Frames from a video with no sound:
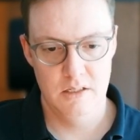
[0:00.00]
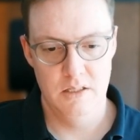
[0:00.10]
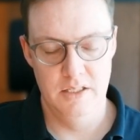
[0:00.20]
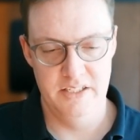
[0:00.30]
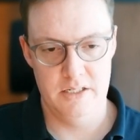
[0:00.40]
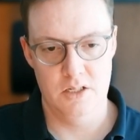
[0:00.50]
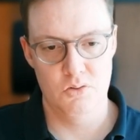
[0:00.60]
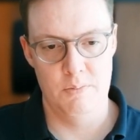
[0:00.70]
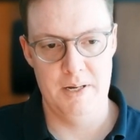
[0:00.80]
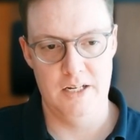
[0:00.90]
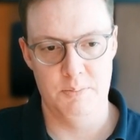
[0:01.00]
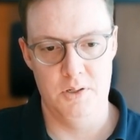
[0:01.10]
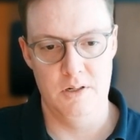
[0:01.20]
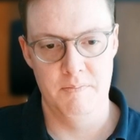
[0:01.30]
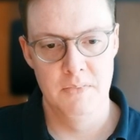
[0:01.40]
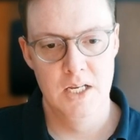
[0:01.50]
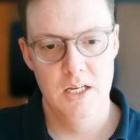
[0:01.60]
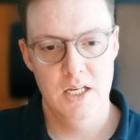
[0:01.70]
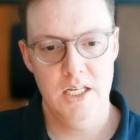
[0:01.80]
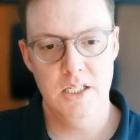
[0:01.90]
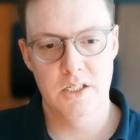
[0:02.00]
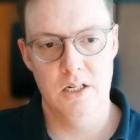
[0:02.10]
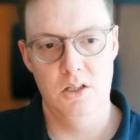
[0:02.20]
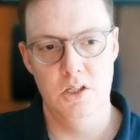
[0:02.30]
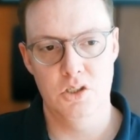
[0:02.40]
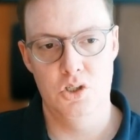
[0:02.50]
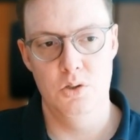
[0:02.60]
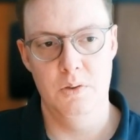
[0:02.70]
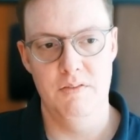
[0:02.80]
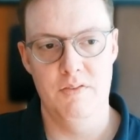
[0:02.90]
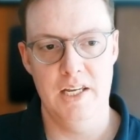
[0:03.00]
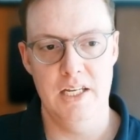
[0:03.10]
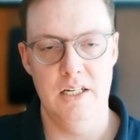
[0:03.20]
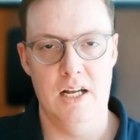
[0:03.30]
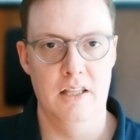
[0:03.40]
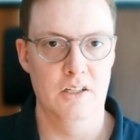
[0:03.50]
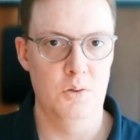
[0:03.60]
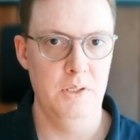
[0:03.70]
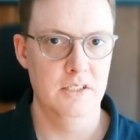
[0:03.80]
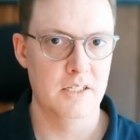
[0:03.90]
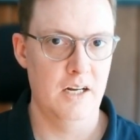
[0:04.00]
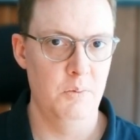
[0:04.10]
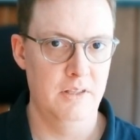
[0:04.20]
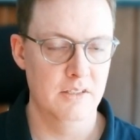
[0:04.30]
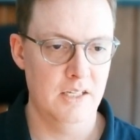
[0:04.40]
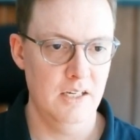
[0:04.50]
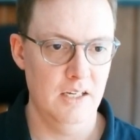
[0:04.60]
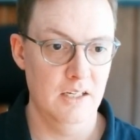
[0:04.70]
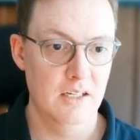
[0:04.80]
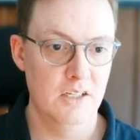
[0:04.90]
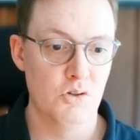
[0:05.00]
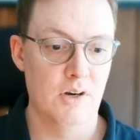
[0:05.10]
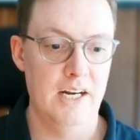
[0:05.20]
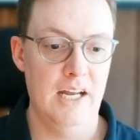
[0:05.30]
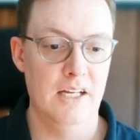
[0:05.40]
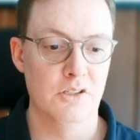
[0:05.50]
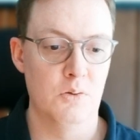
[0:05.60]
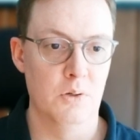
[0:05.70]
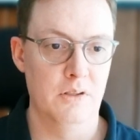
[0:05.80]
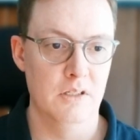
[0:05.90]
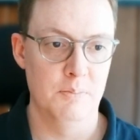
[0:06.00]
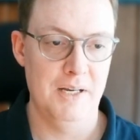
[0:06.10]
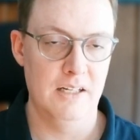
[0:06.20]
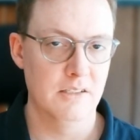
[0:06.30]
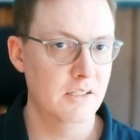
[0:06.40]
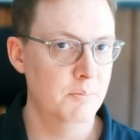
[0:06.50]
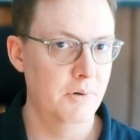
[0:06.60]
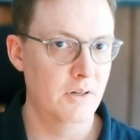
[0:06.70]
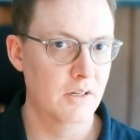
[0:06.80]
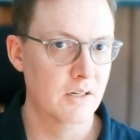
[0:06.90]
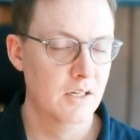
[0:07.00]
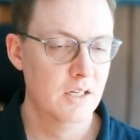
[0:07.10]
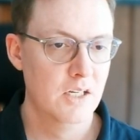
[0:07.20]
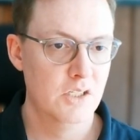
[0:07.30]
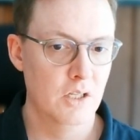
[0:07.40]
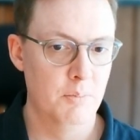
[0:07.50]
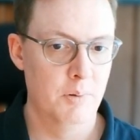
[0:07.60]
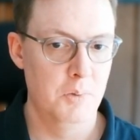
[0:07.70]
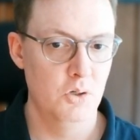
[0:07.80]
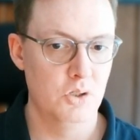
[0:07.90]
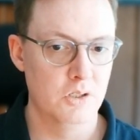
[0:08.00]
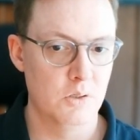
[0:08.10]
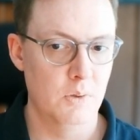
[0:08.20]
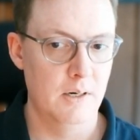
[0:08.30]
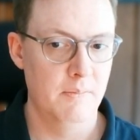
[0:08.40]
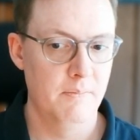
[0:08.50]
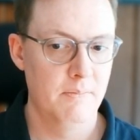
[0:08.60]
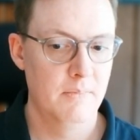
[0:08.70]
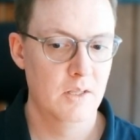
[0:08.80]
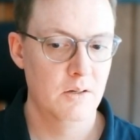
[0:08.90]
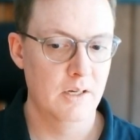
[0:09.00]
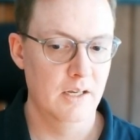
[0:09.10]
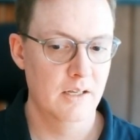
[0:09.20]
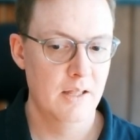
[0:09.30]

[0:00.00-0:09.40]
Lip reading: this central pass pawn, he's going to look to invade on the queen side with his king and try to escort this passed c pawn to the promotion square. Okay.